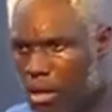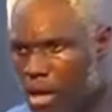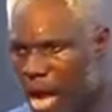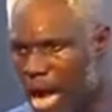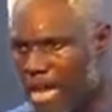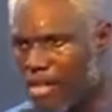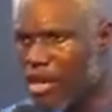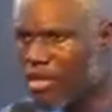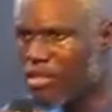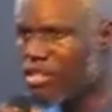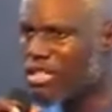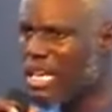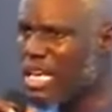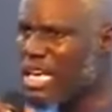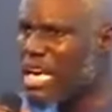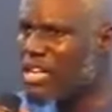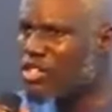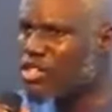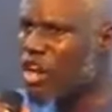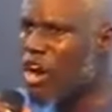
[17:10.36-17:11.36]
I don't
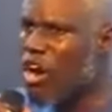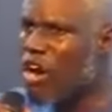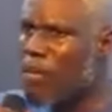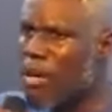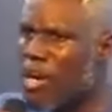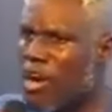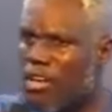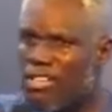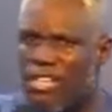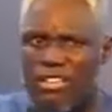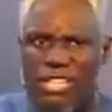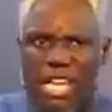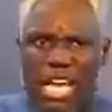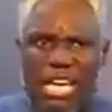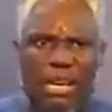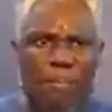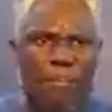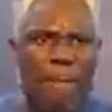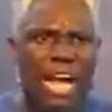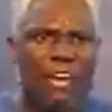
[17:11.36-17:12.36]
sing a song because they say
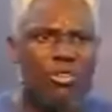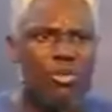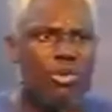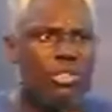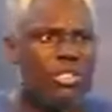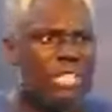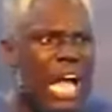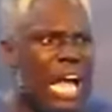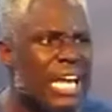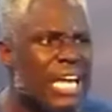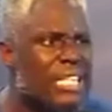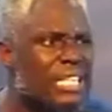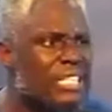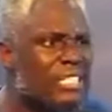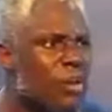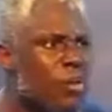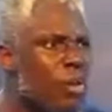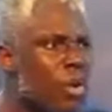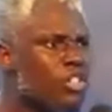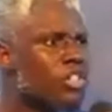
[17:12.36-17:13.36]
the man who sang it is
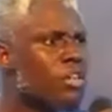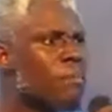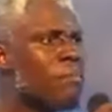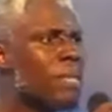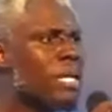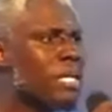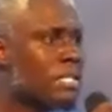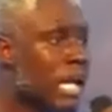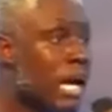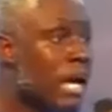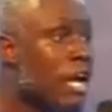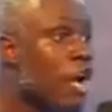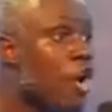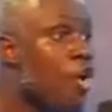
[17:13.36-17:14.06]
a worship minister.